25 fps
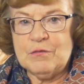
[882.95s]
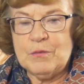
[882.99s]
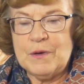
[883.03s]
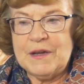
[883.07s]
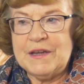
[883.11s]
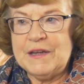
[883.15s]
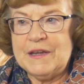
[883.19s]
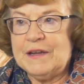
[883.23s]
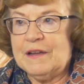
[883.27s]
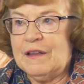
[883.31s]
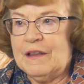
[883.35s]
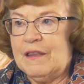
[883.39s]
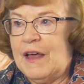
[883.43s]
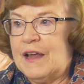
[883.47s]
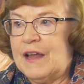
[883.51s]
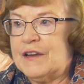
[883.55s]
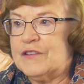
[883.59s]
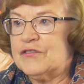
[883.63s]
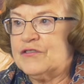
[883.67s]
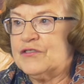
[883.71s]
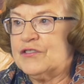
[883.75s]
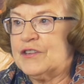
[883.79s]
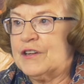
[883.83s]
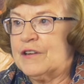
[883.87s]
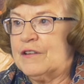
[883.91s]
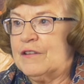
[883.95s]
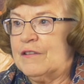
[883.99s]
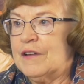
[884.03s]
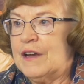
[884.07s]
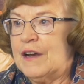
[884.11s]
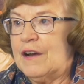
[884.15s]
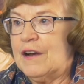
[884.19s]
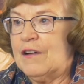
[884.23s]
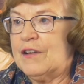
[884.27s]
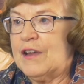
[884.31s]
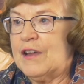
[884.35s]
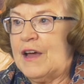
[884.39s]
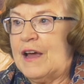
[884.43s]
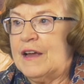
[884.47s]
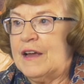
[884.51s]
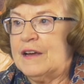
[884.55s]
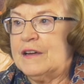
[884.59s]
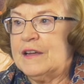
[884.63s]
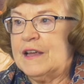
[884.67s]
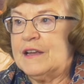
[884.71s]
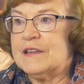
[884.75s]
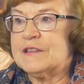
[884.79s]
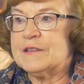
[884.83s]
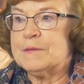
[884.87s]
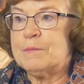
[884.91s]
We eat a lot of sugar in our diet,
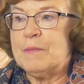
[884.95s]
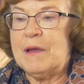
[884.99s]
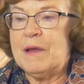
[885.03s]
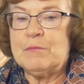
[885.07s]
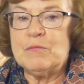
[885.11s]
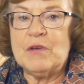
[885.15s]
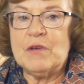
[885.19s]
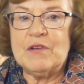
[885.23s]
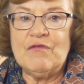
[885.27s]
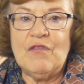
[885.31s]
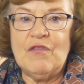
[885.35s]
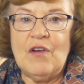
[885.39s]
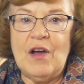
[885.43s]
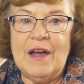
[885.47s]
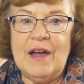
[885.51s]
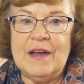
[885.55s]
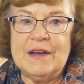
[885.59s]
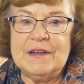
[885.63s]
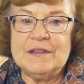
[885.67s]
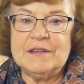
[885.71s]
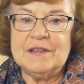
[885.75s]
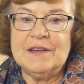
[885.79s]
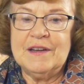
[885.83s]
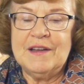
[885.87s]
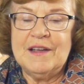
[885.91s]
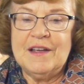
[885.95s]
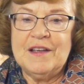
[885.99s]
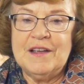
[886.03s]
and it's been refined.